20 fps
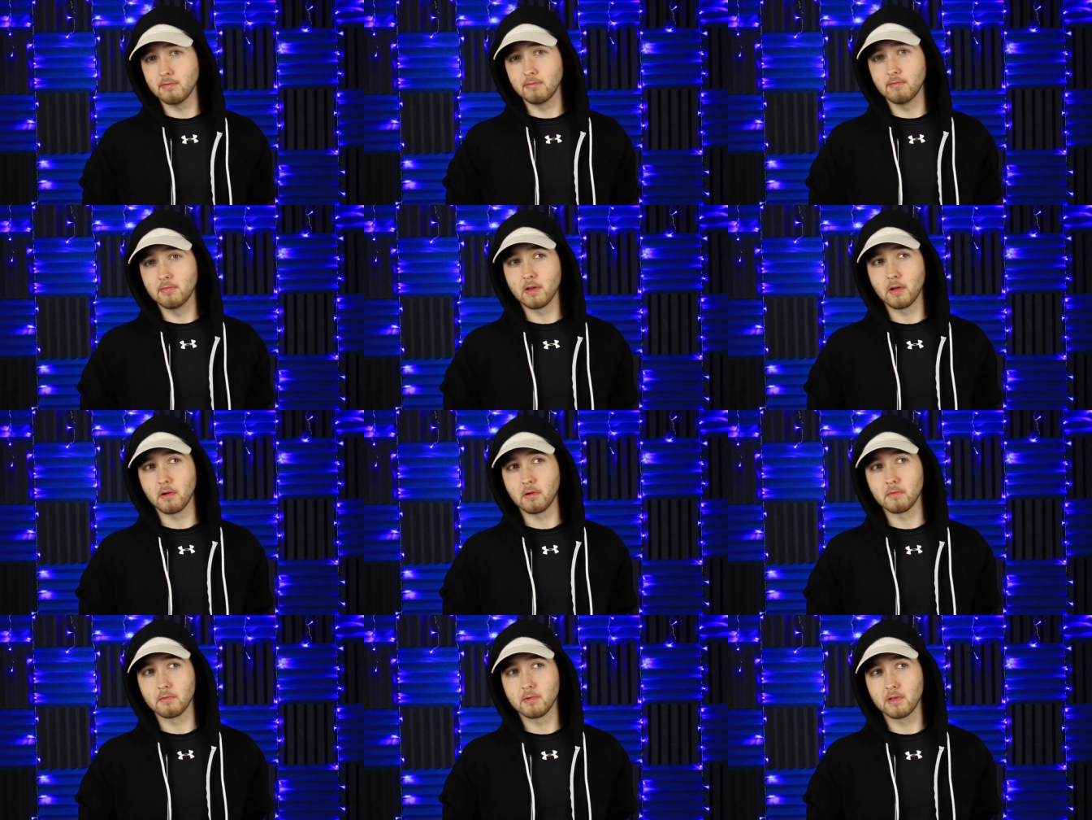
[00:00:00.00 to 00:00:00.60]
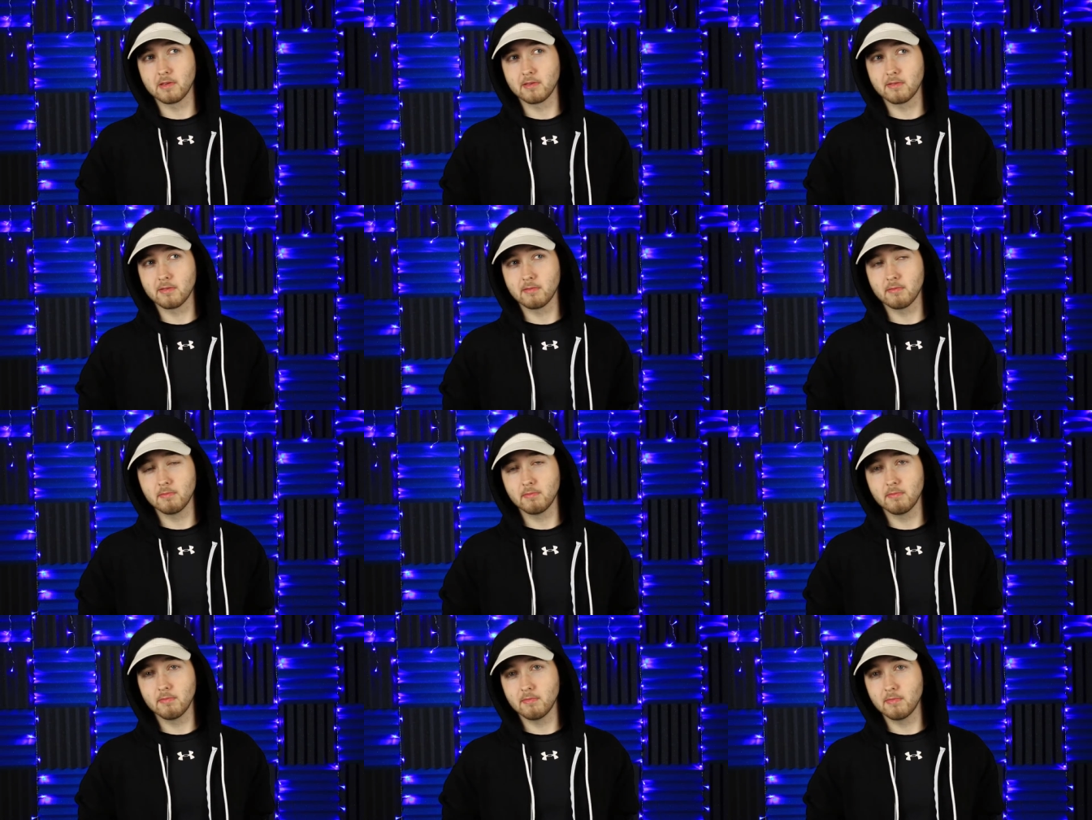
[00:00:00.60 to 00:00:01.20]
No, it's
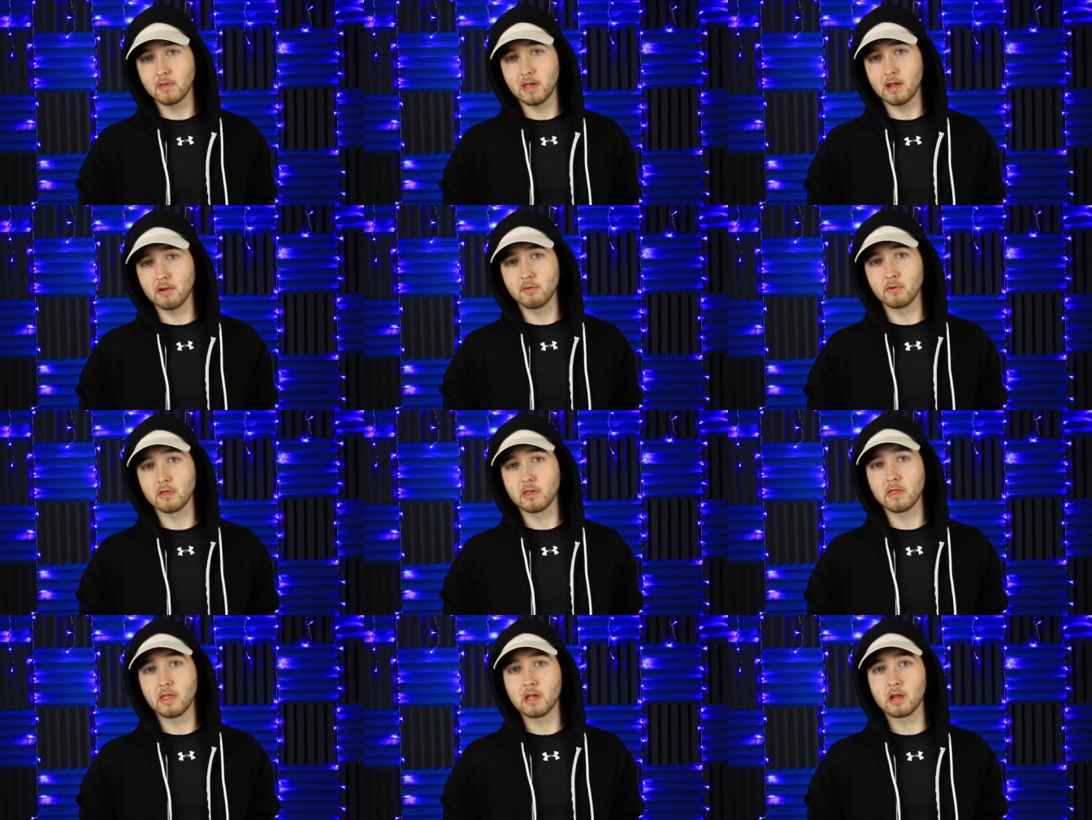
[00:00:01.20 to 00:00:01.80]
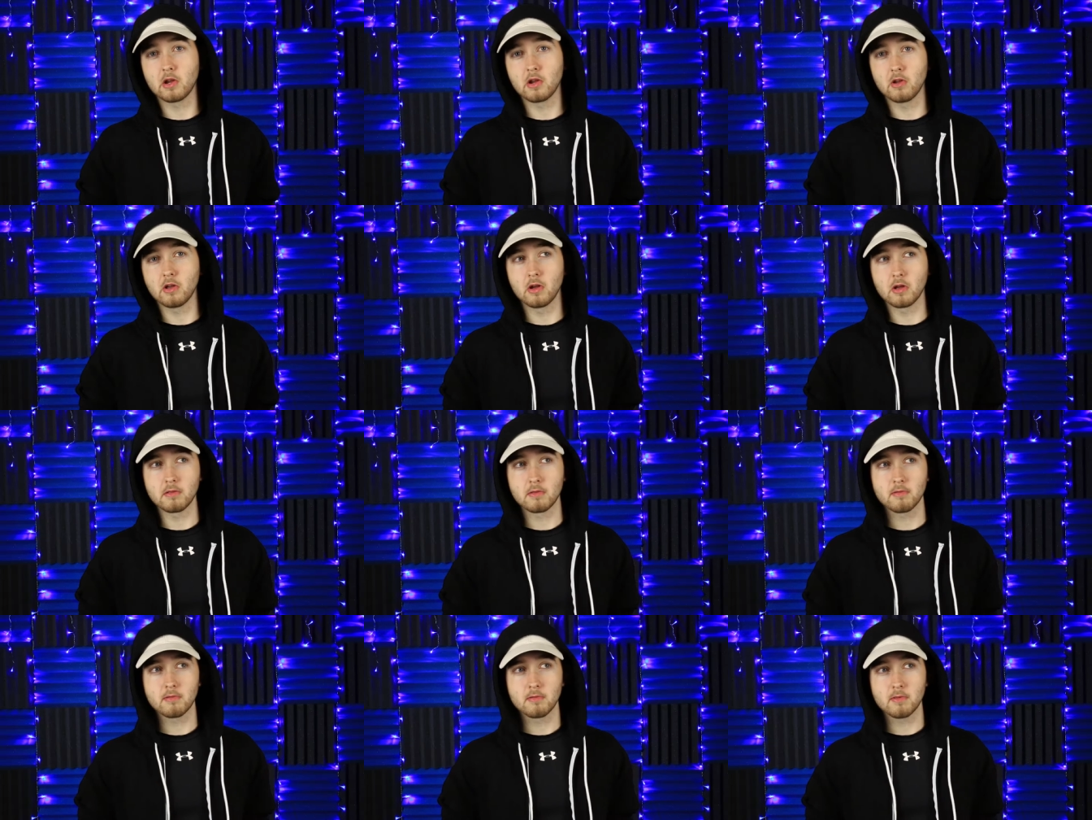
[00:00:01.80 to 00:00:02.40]
not really that
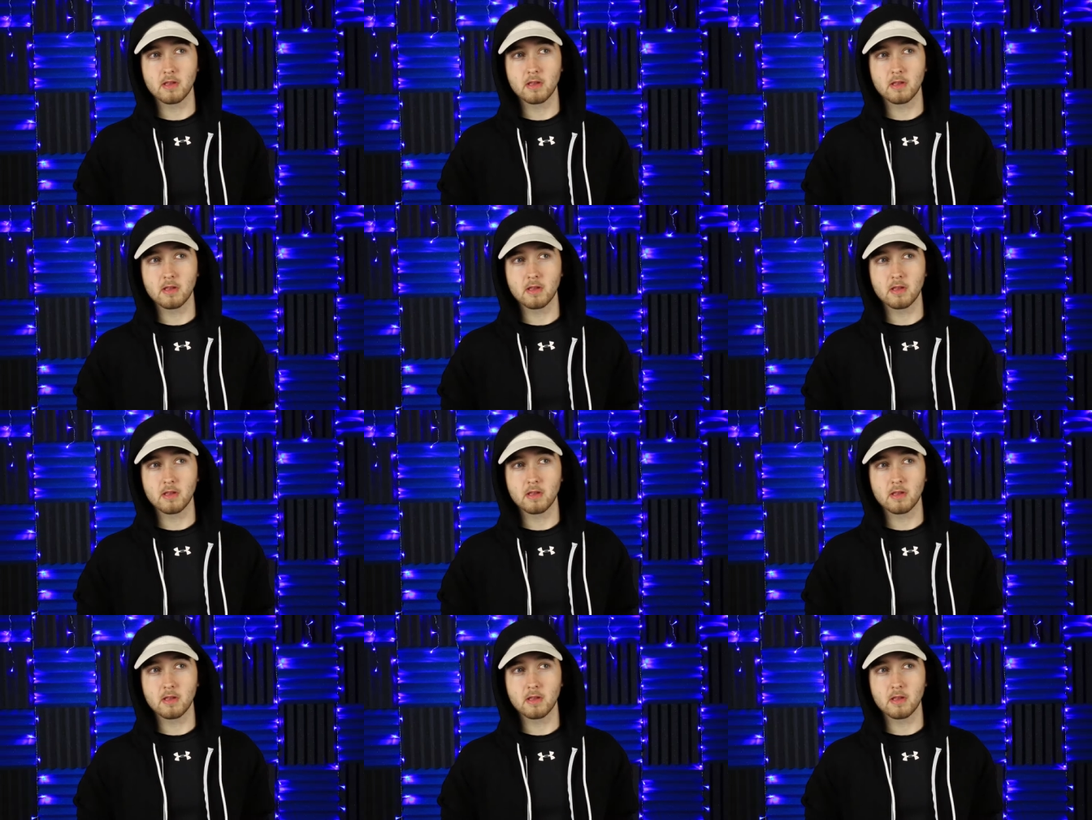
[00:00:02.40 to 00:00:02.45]
good.